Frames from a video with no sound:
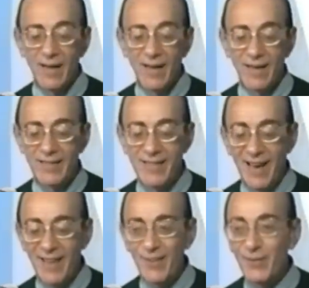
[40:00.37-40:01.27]
uh,
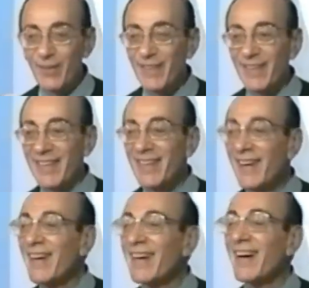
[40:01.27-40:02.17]
say that we are going to
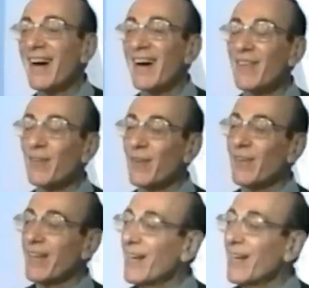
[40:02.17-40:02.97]
uh, they were going to